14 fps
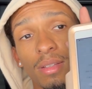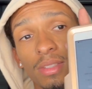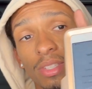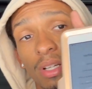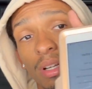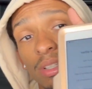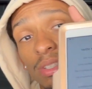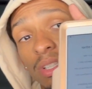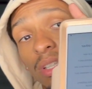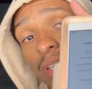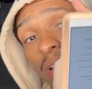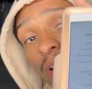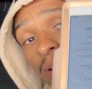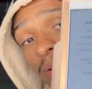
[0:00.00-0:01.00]
Sorry, it's a
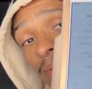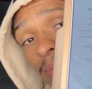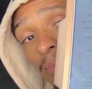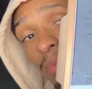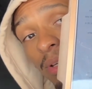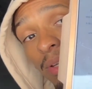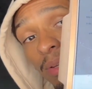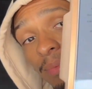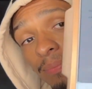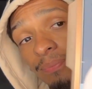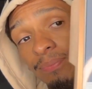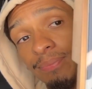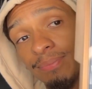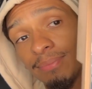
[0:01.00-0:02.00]
glare, but
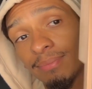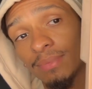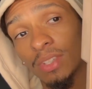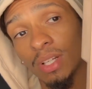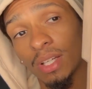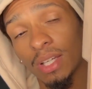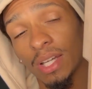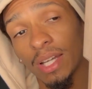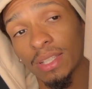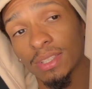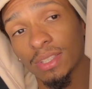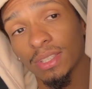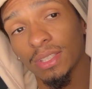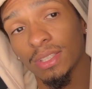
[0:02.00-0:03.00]
y'all can kind of
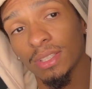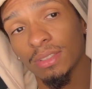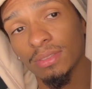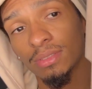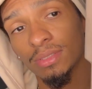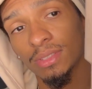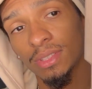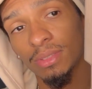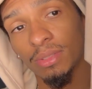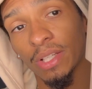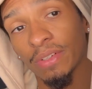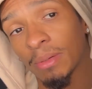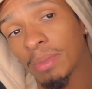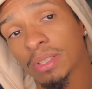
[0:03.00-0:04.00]
see
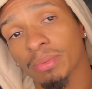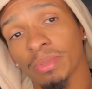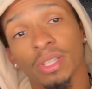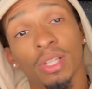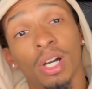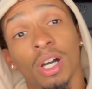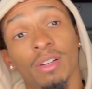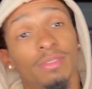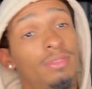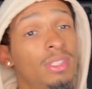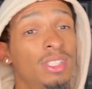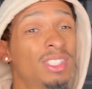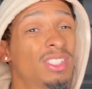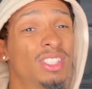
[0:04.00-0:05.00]
whatever I'm about to read it off.
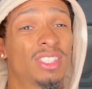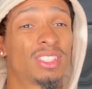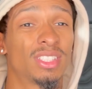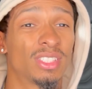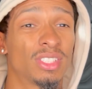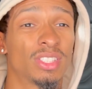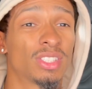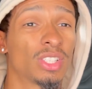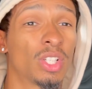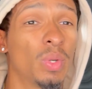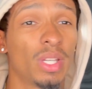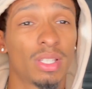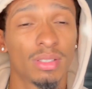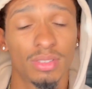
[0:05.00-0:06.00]
Just a
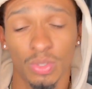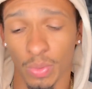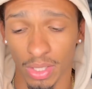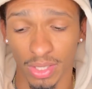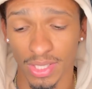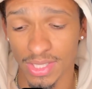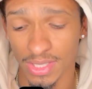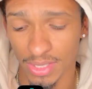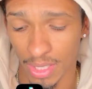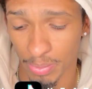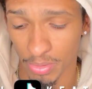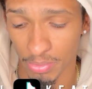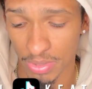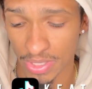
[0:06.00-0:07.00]
quick list. I
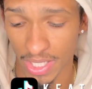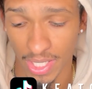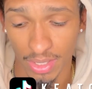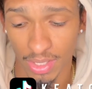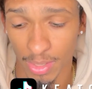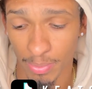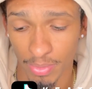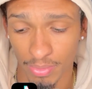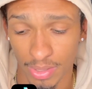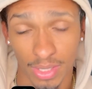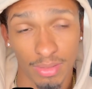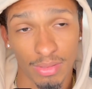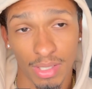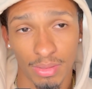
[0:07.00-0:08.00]
pretty much added up.
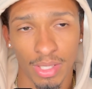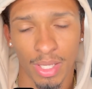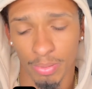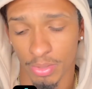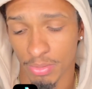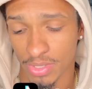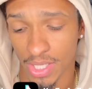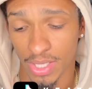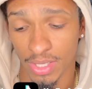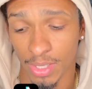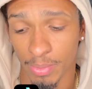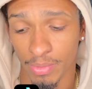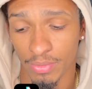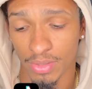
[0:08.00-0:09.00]
I pretty much added
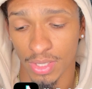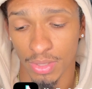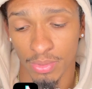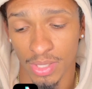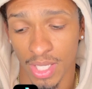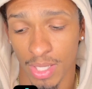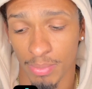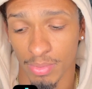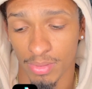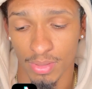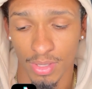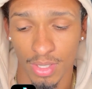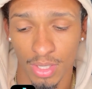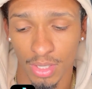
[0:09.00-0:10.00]
up everything and what happened.
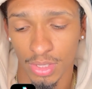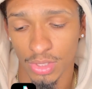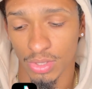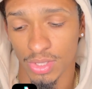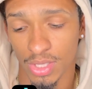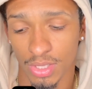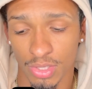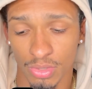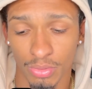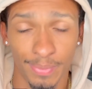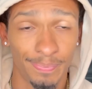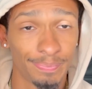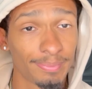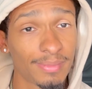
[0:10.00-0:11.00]
So let's get into
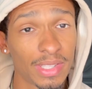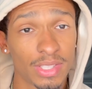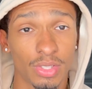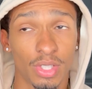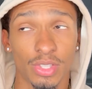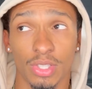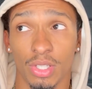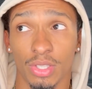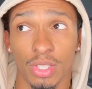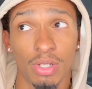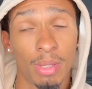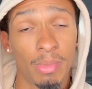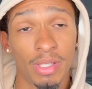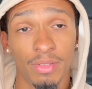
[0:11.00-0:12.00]
it. So as y'all
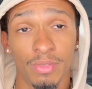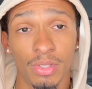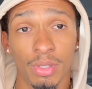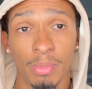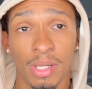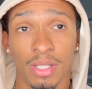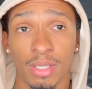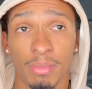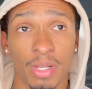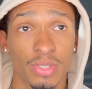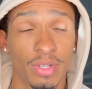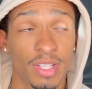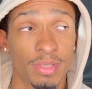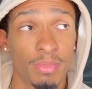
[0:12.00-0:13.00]
know, I made a video about it. My
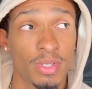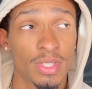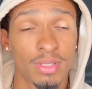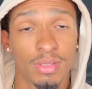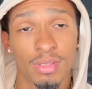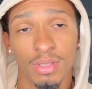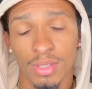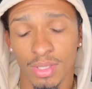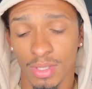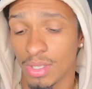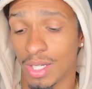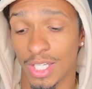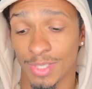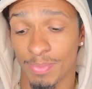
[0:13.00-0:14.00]
transmission.
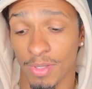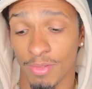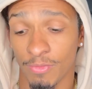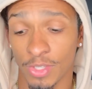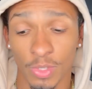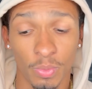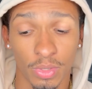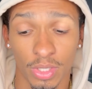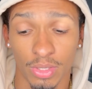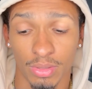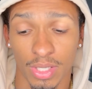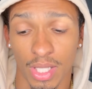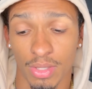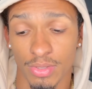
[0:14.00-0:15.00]
I spent
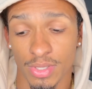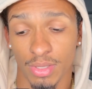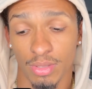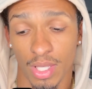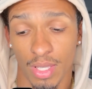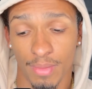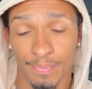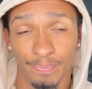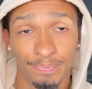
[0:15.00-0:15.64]
$5,100 on that,